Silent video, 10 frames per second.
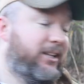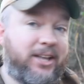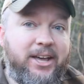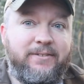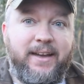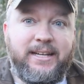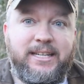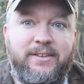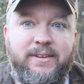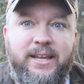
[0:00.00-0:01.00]
a lot of
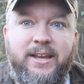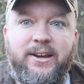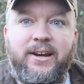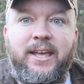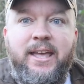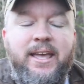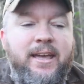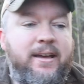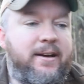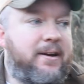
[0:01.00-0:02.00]
activity here.
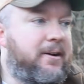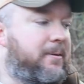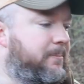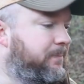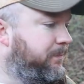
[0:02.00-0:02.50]
I